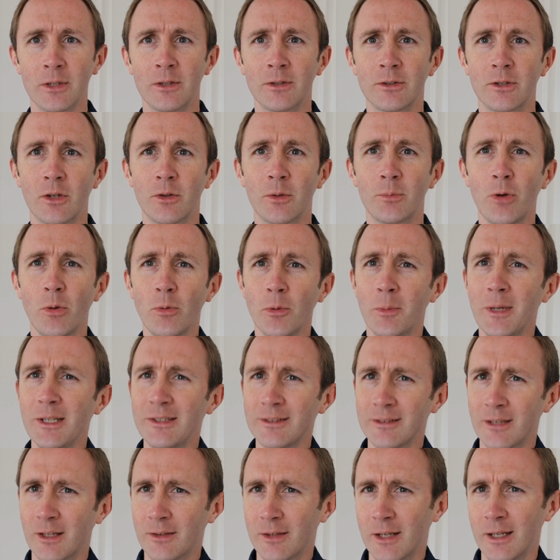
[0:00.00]
So the problem
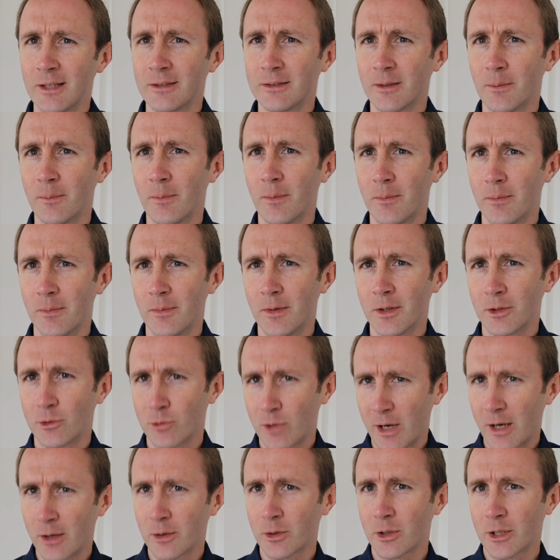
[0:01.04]
isn't that the
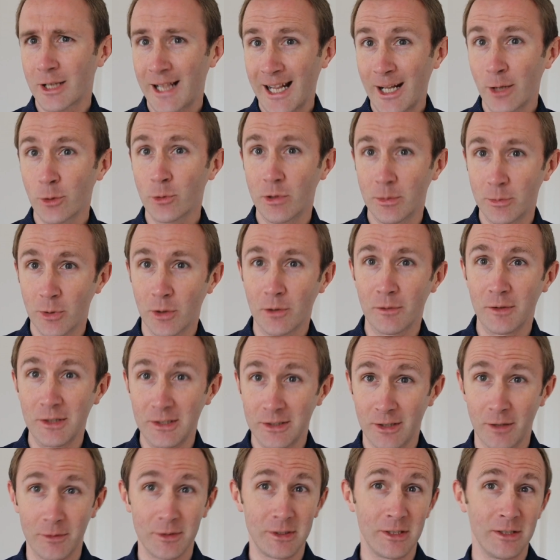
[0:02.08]
cloud cryptography
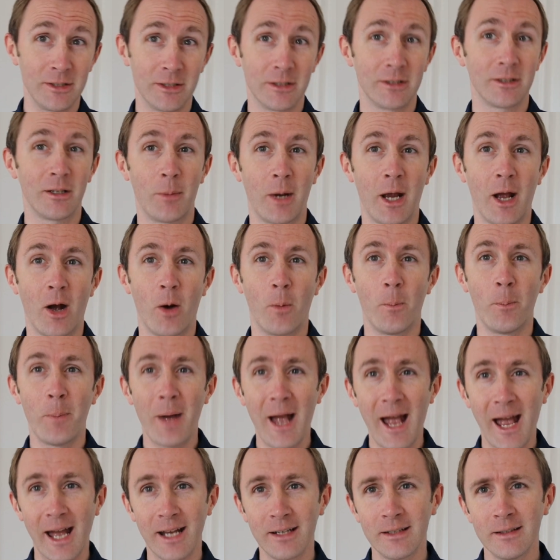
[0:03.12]
services are somehow
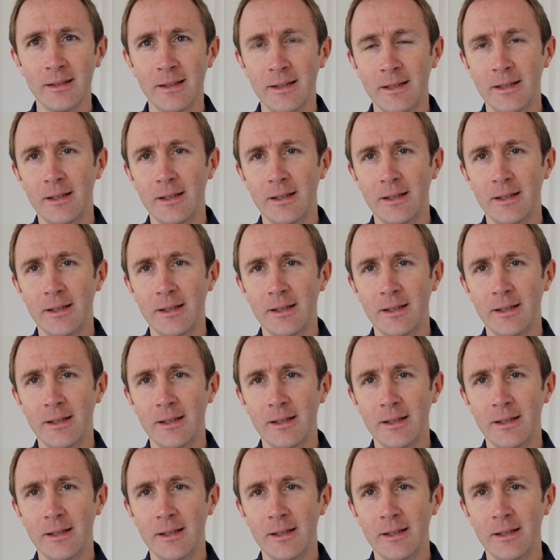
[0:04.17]
bad,